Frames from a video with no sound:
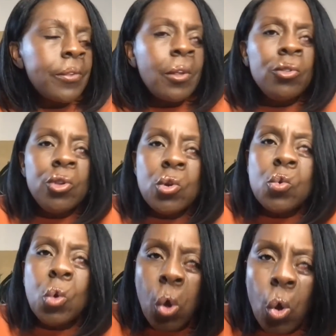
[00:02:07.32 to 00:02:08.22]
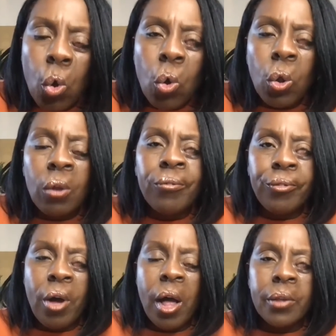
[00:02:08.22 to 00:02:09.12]
a new call
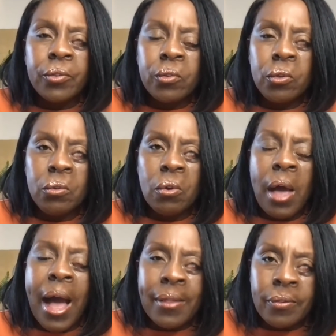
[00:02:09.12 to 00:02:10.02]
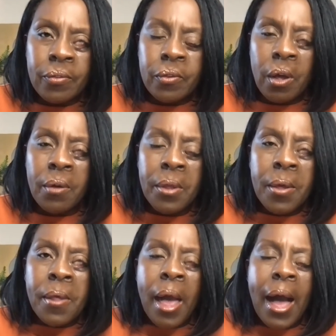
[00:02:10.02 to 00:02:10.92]
for us to answer.
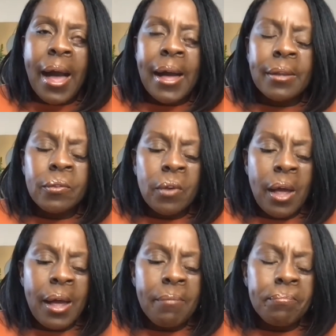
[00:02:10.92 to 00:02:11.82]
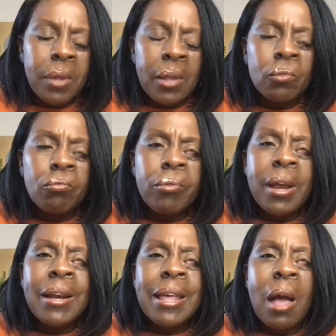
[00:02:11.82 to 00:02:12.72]
And it's
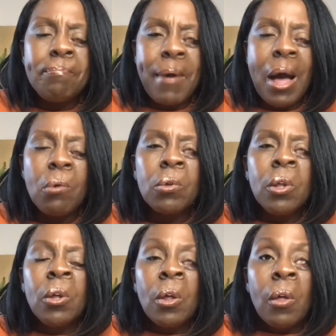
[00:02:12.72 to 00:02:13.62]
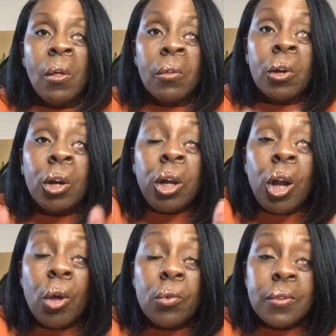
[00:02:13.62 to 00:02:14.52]
really about
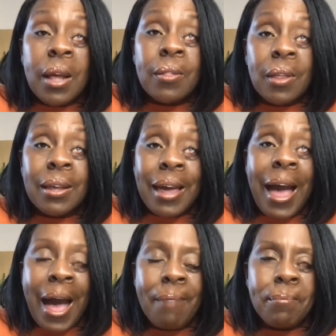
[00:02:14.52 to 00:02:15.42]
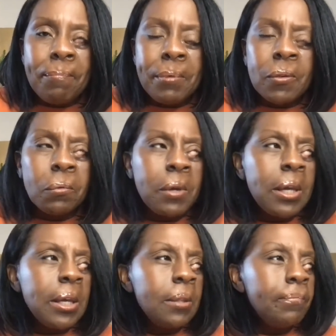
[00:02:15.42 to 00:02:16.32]
closing the gap
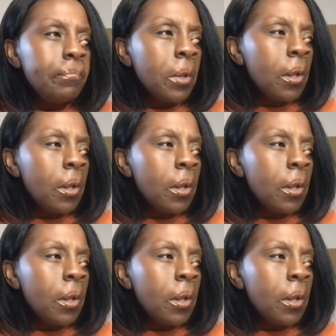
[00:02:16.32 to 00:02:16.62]
between